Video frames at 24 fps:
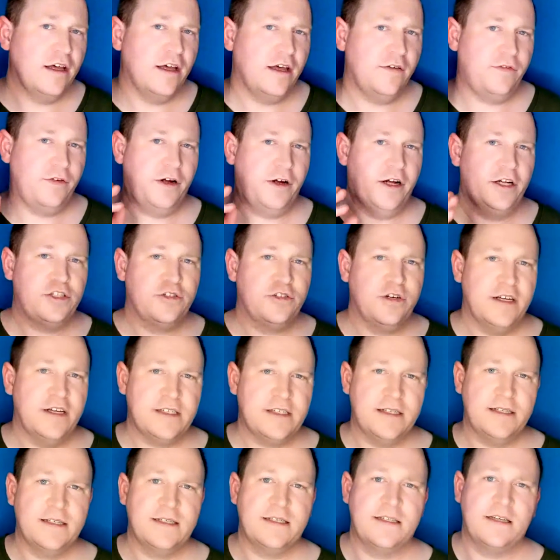If you're
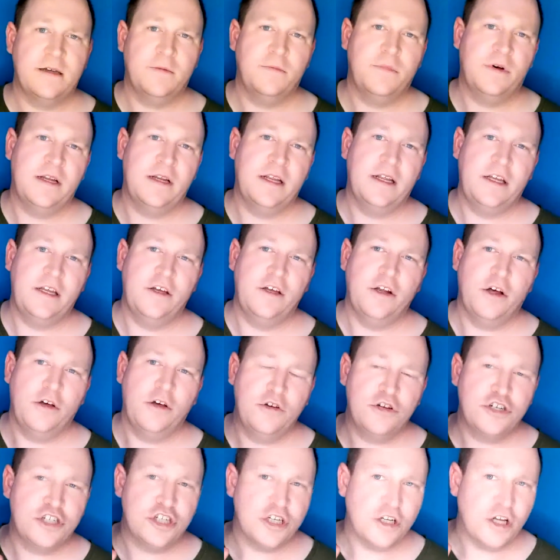interested in somebody, you know,
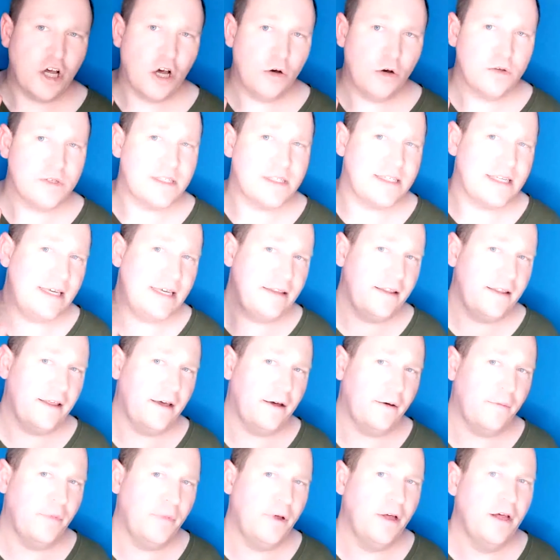you should go see
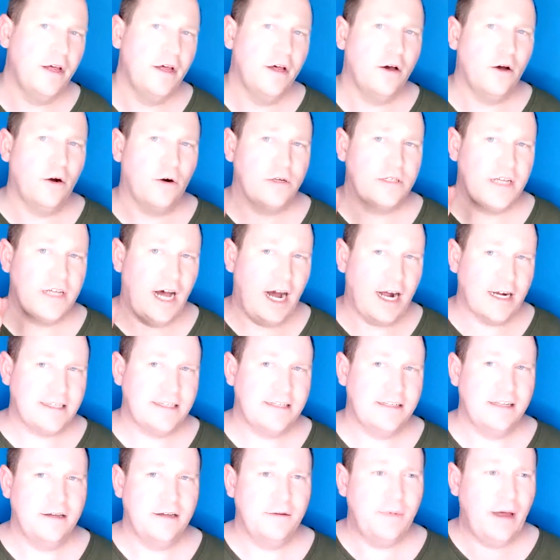them or talk
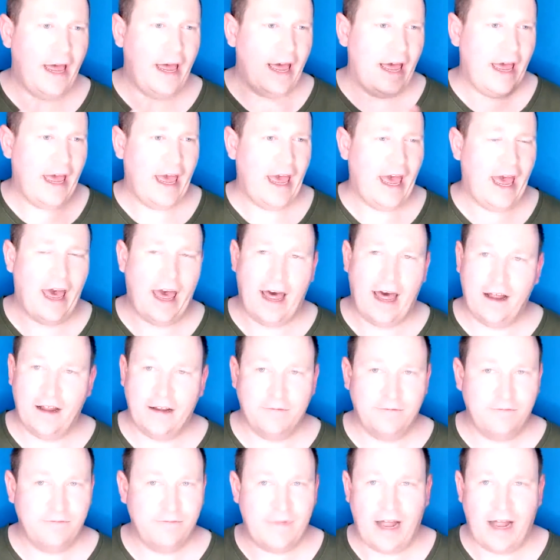to them at,
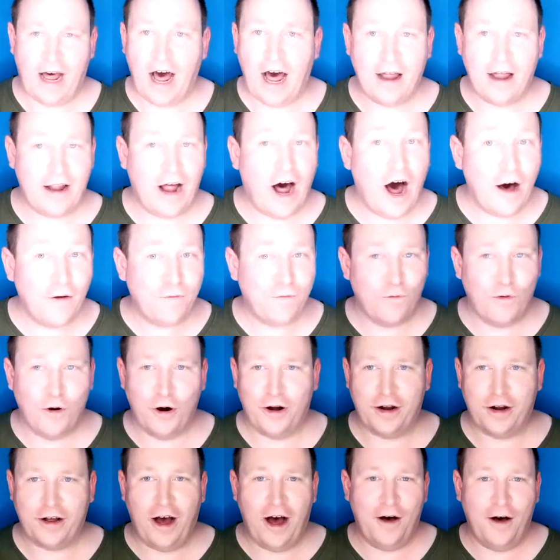uh, off
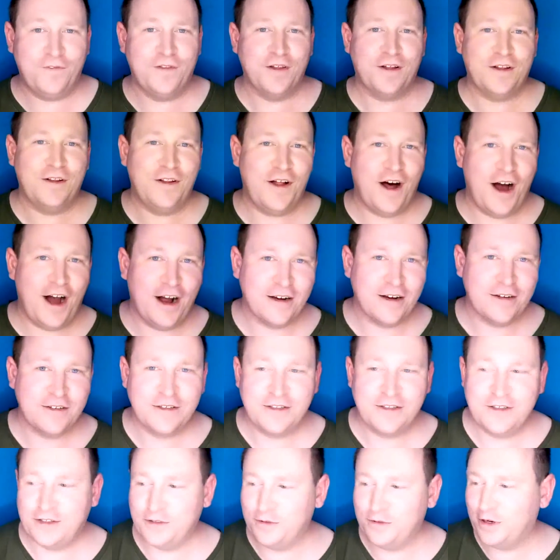work, off the clock.
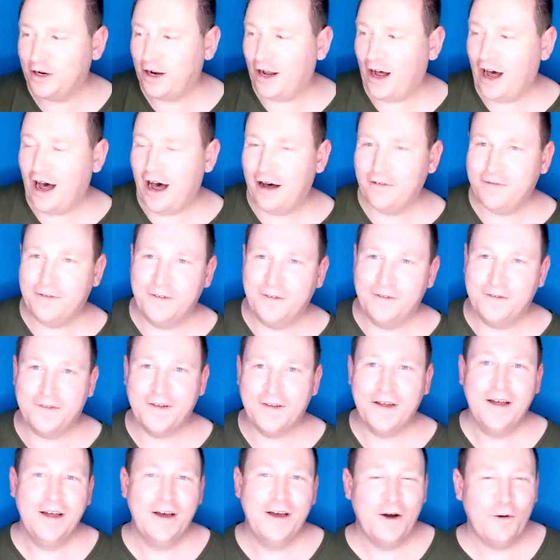Do it off of
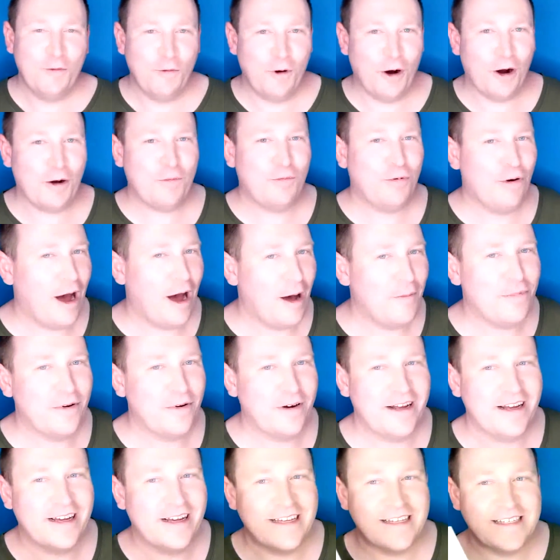work
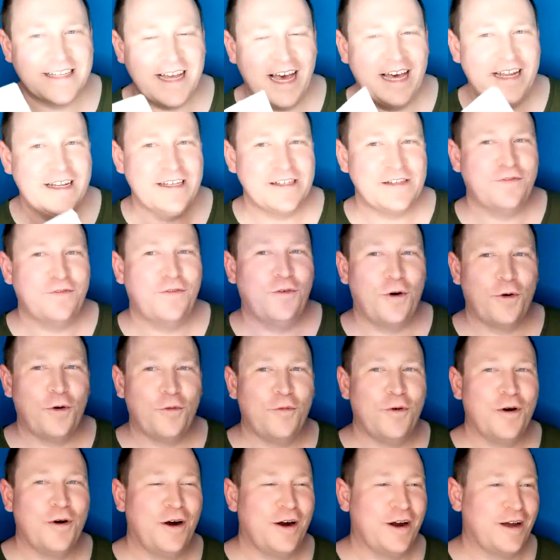property because that is for
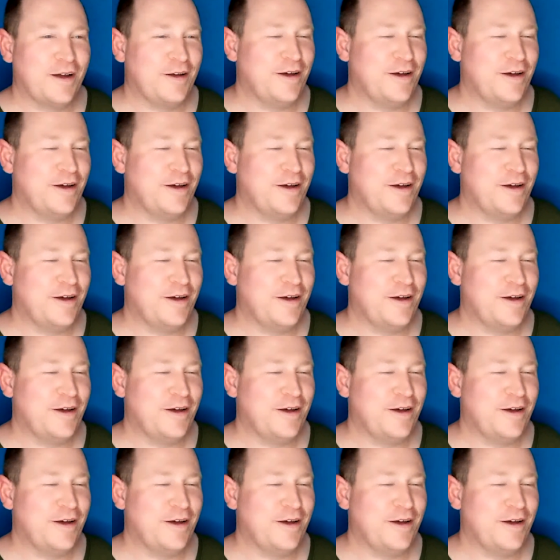work.